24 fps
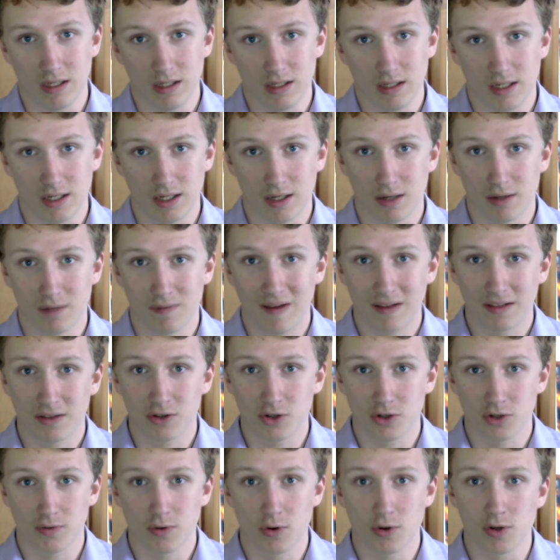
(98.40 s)
you know, the fact that
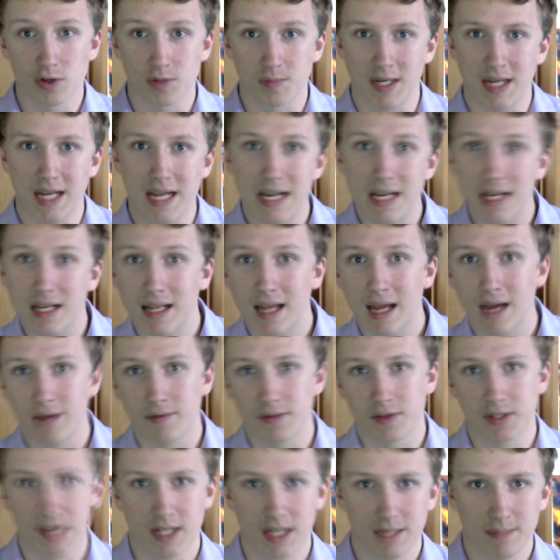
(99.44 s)
Giroud has been in and out of
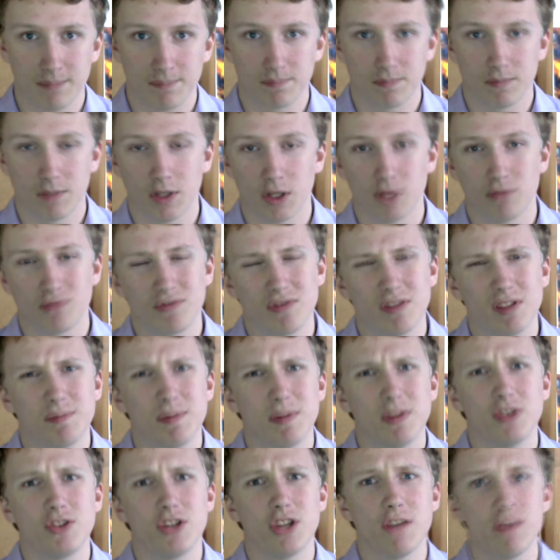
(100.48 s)
the team, you know, he's
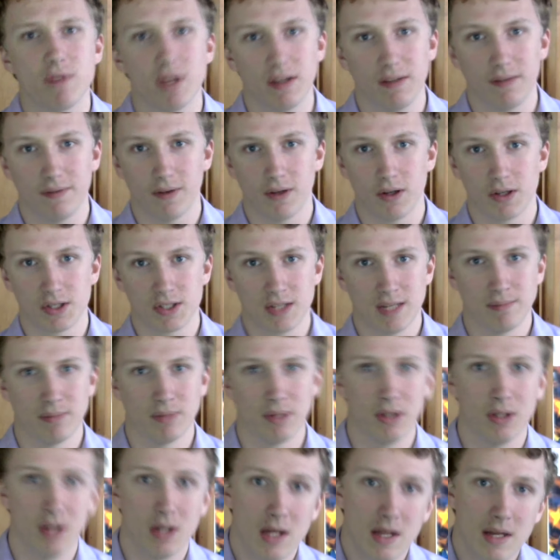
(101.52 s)
been generally first team,
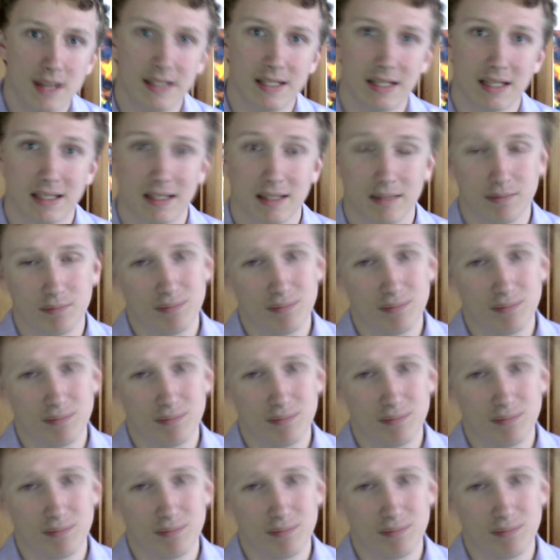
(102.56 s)
but he's had,